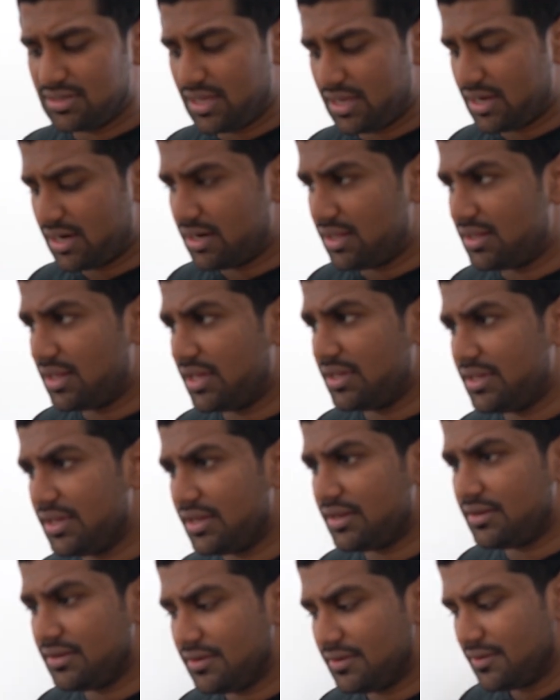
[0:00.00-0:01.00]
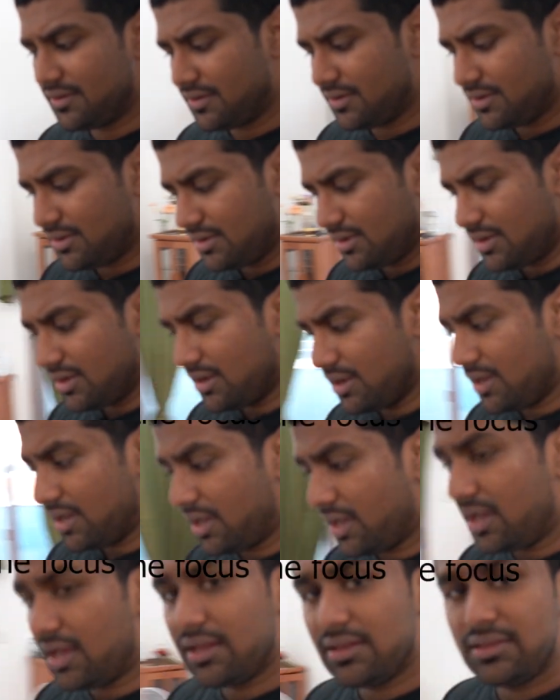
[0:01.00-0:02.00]
I kind of like it.
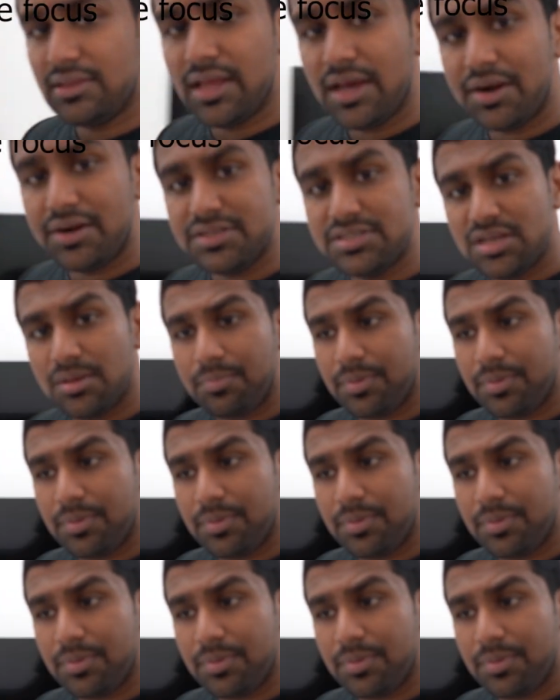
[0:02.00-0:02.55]
And there is a,